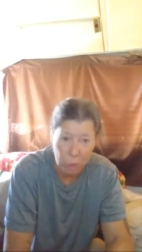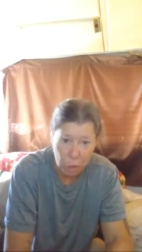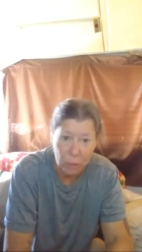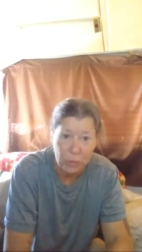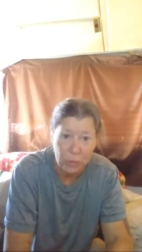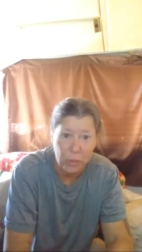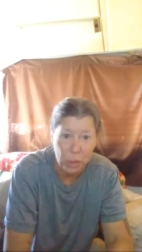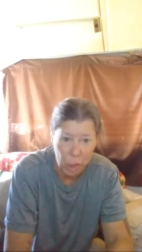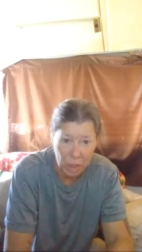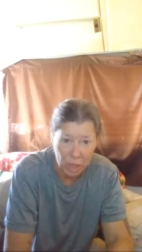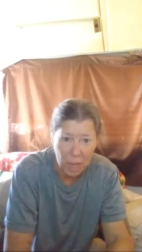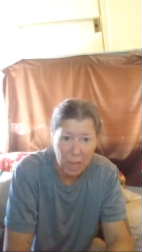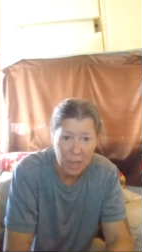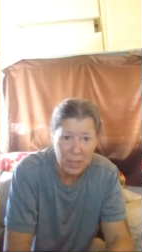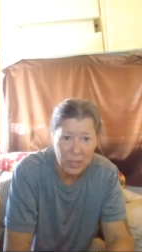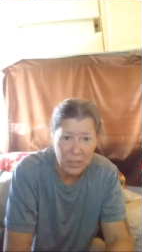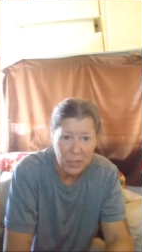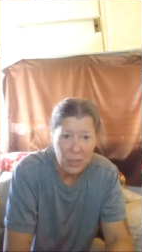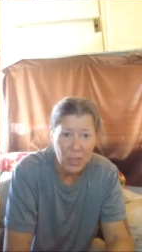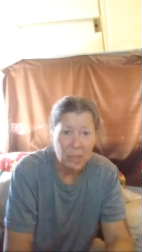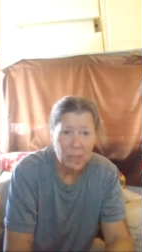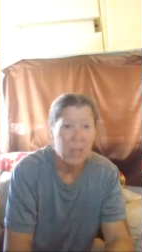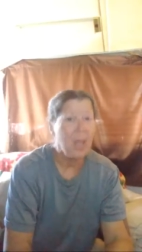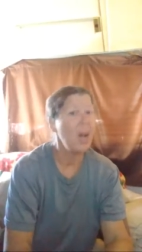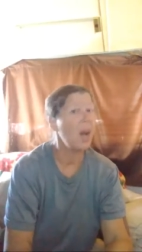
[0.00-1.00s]
Number 2, if she
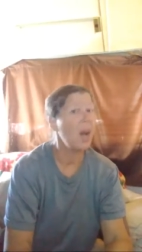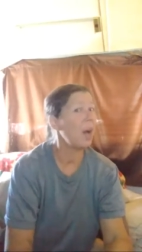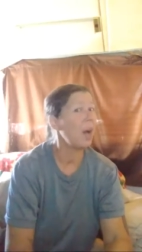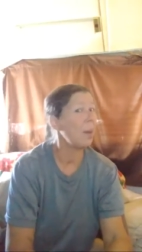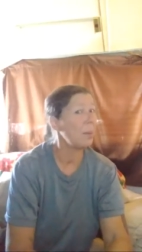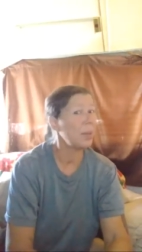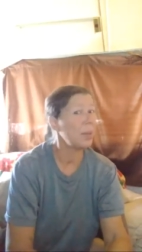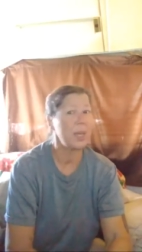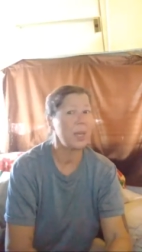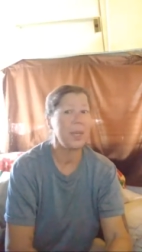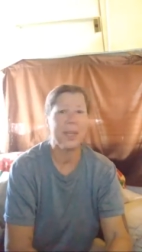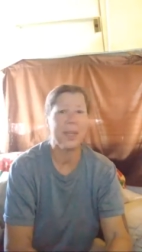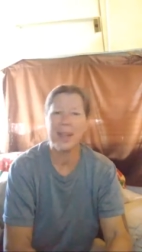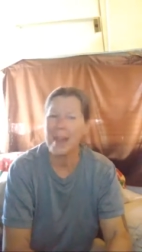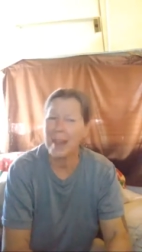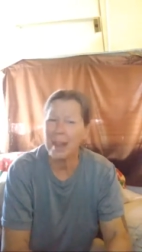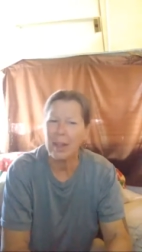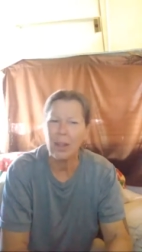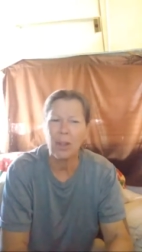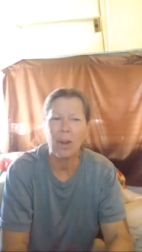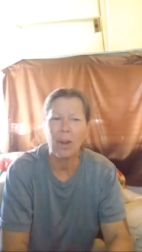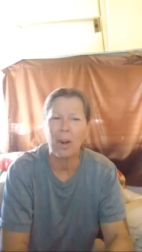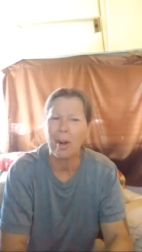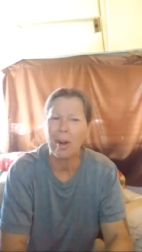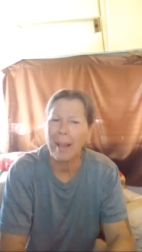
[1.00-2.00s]
does, I'm going to
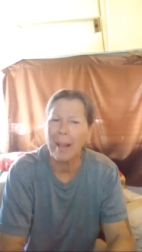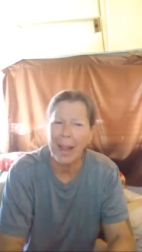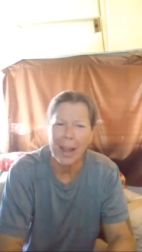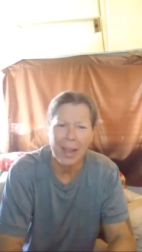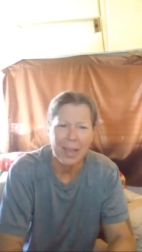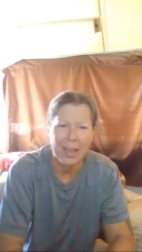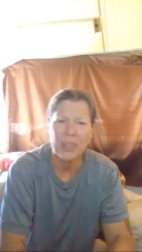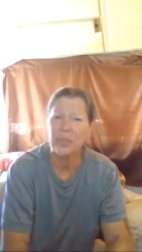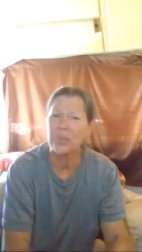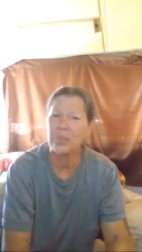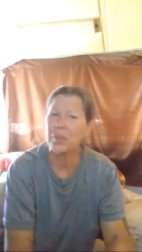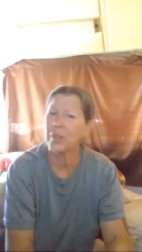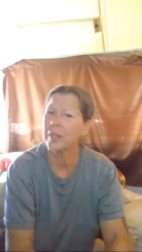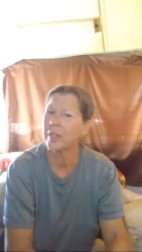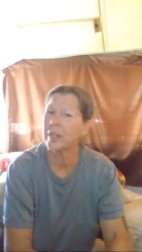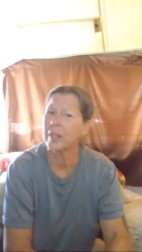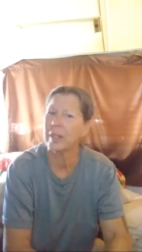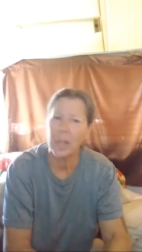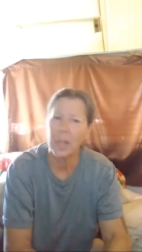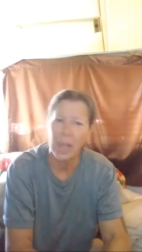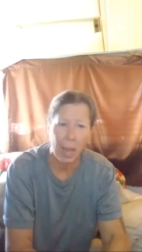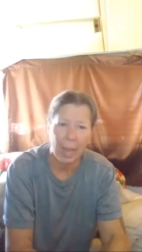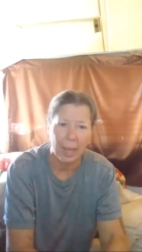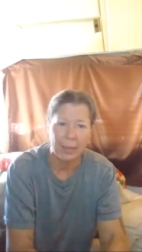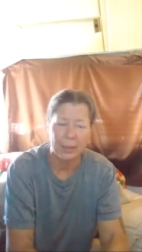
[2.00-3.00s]
nail her ass for
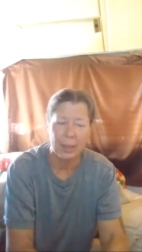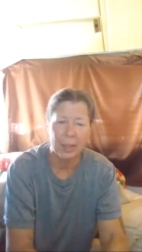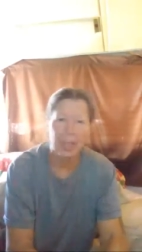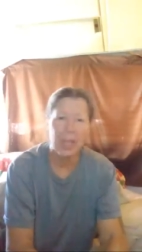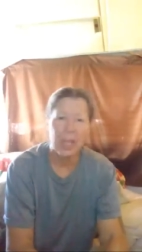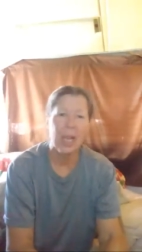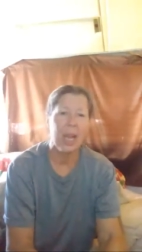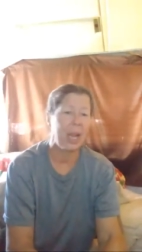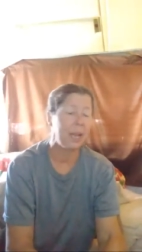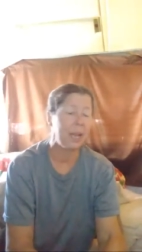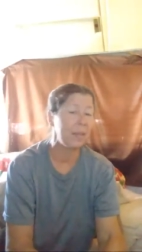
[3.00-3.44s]
neglect.